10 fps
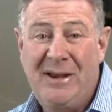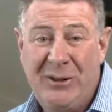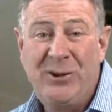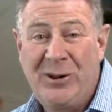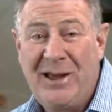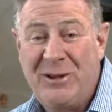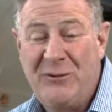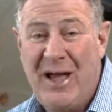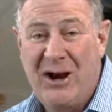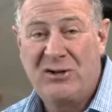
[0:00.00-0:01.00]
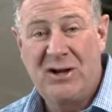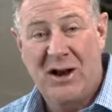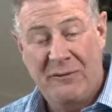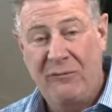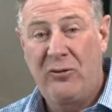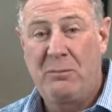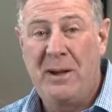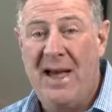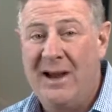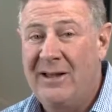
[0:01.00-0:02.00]
it look like you've actually got a full
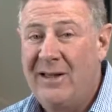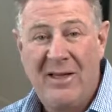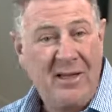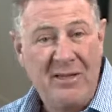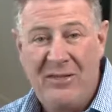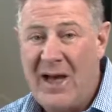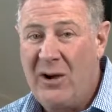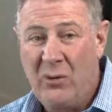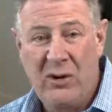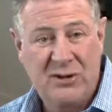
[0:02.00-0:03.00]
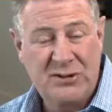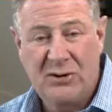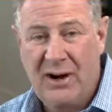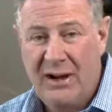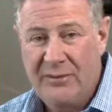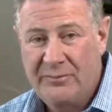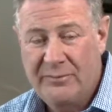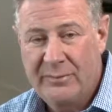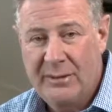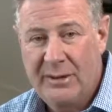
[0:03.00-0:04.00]
pec. That works great.
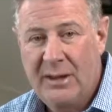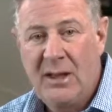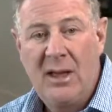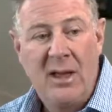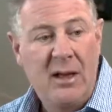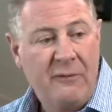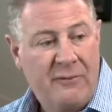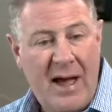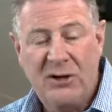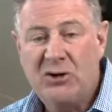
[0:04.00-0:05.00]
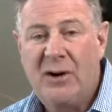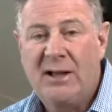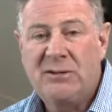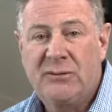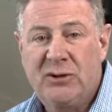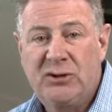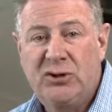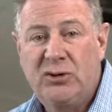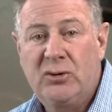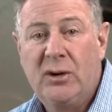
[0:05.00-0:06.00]
Fat transfer
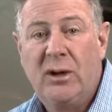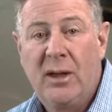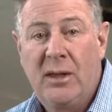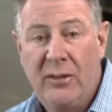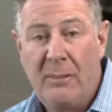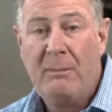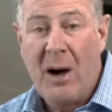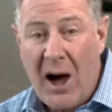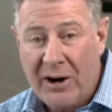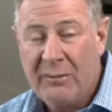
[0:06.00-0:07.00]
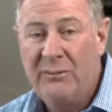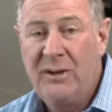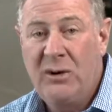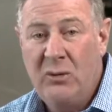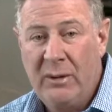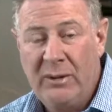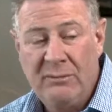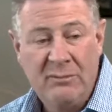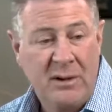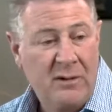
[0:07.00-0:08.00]
to the bottom in
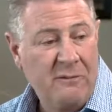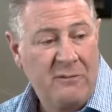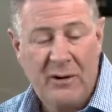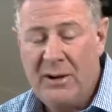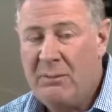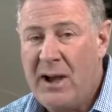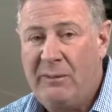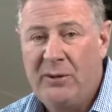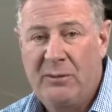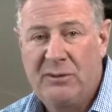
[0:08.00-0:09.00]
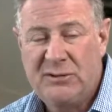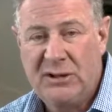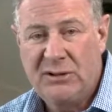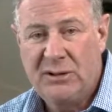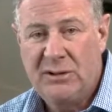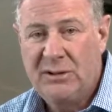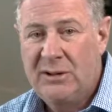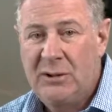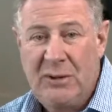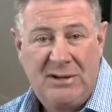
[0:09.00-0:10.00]
women, very popular procedure.
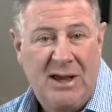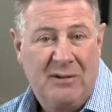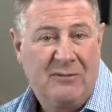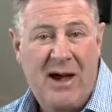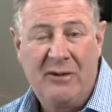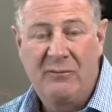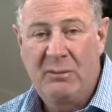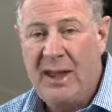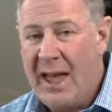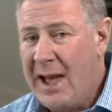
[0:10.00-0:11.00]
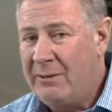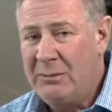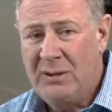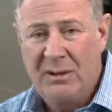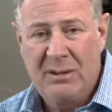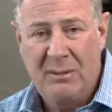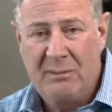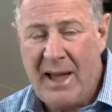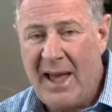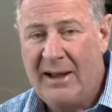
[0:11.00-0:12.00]
We take fat from the abdomen, the
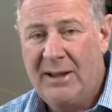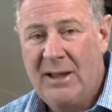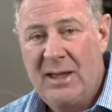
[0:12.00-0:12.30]
back,